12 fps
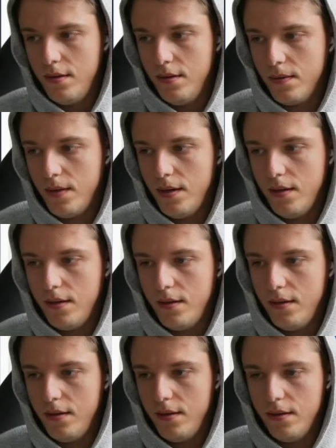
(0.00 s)
Okay,
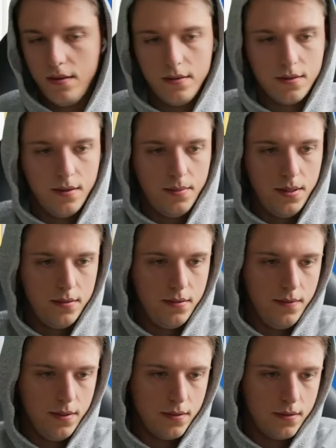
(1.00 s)
let's copy this over.